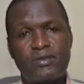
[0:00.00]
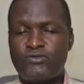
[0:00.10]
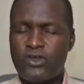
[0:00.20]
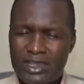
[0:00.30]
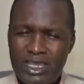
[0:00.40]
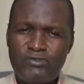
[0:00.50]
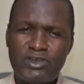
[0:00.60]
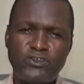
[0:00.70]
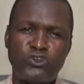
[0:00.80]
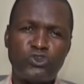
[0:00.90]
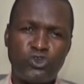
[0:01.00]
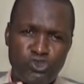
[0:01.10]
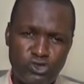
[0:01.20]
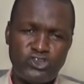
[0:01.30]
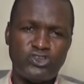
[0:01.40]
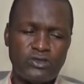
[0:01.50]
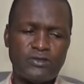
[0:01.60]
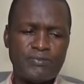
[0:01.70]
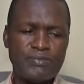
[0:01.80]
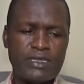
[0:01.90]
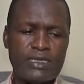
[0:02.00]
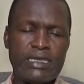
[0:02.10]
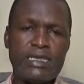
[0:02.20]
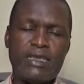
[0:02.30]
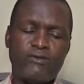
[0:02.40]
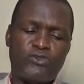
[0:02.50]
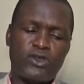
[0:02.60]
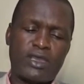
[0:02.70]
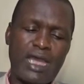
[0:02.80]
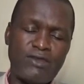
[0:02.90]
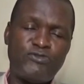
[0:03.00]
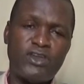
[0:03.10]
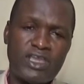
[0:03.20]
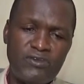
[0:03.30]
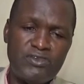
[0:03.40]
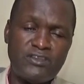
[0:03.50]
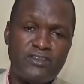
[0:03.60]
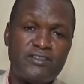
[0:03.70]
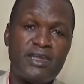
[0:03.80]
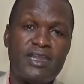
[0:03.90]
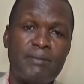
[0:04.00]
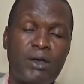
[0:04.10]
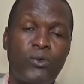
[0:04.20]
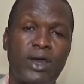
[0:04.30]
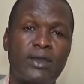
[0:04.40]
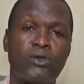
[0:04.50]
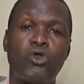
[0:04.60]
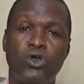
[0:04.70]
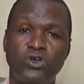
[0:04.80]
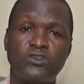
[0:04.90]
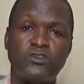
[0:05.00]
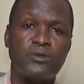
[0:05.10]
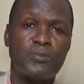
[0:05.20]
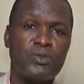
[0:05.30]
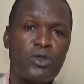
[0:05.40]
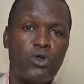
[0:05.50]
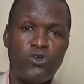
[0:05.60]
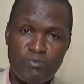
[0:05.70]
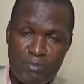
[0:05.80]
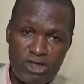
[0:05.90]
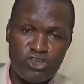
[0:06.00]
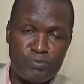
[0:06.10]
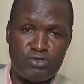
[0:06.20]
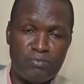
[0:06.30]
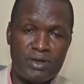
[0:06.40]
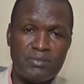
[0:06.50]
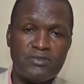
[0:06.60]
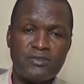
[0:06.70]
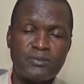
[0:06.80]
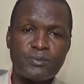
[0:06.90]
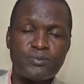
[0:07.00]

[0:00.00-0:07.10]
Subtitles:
Forgiveness is so crucial. And forgiveness is the number one cause of marital problems.